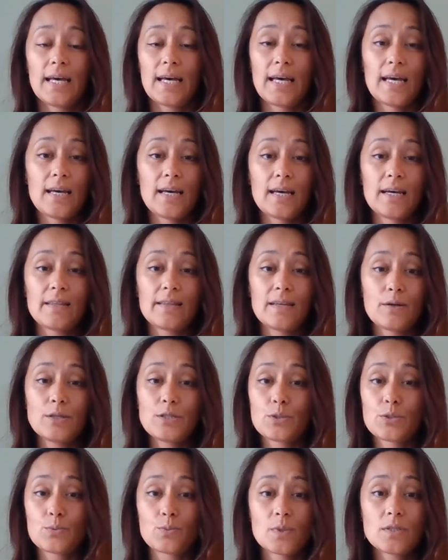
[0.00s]
And
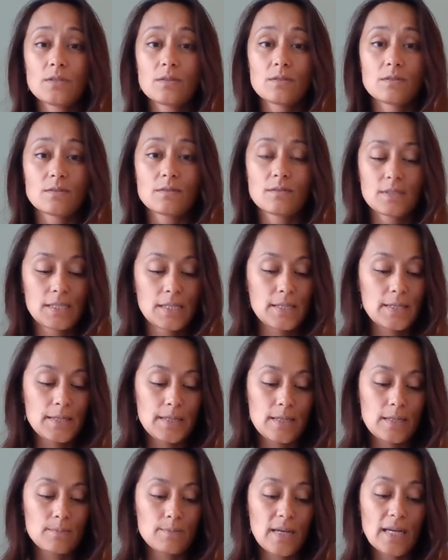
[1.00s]
there's one
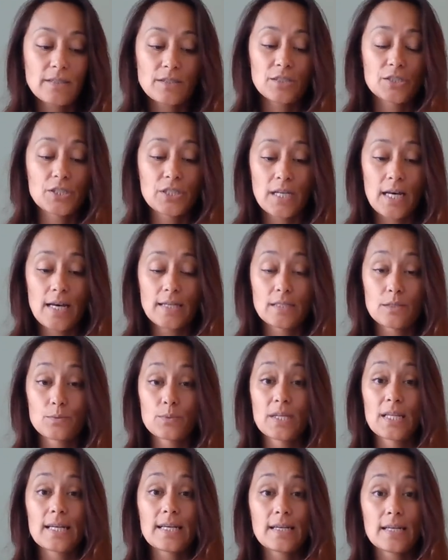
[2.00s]
exercise that
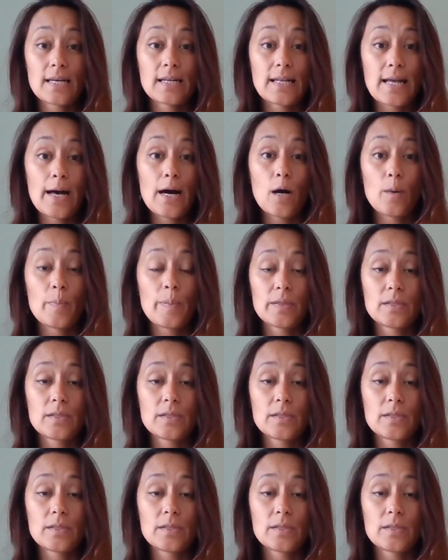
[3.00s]
really can help,